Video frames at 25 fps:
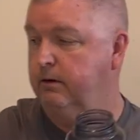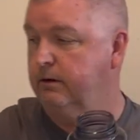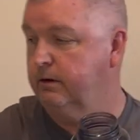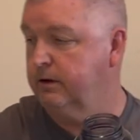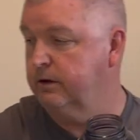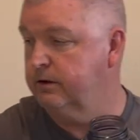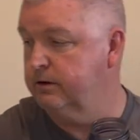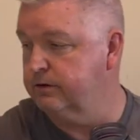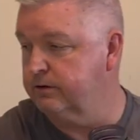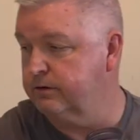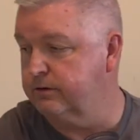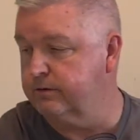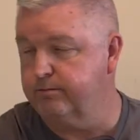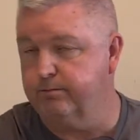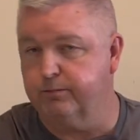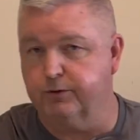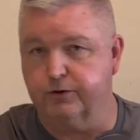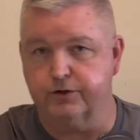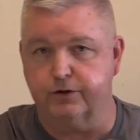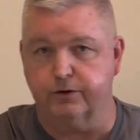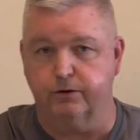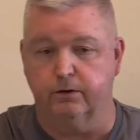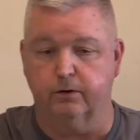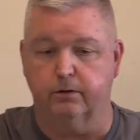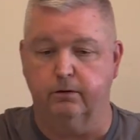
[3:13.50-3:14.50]
just
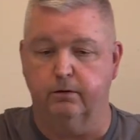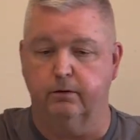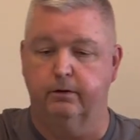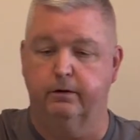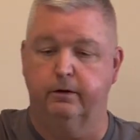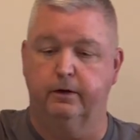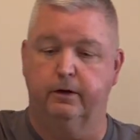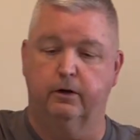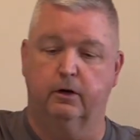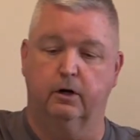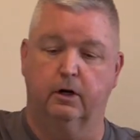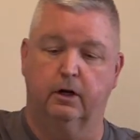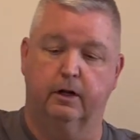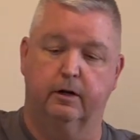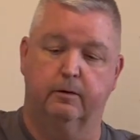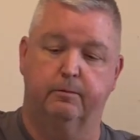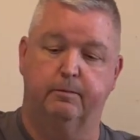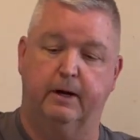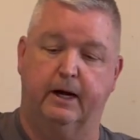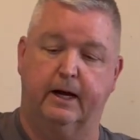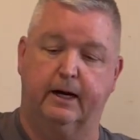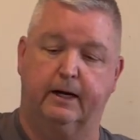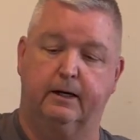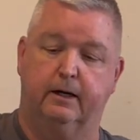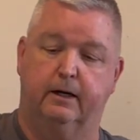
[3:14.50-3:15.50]
put your lid
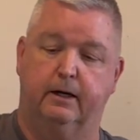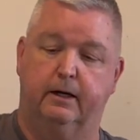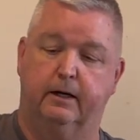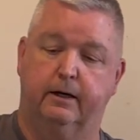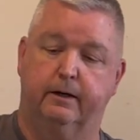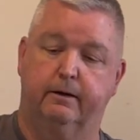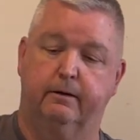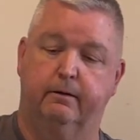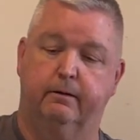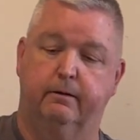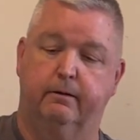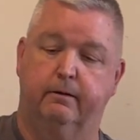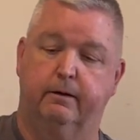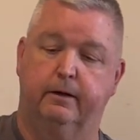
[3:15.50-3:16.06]
back on,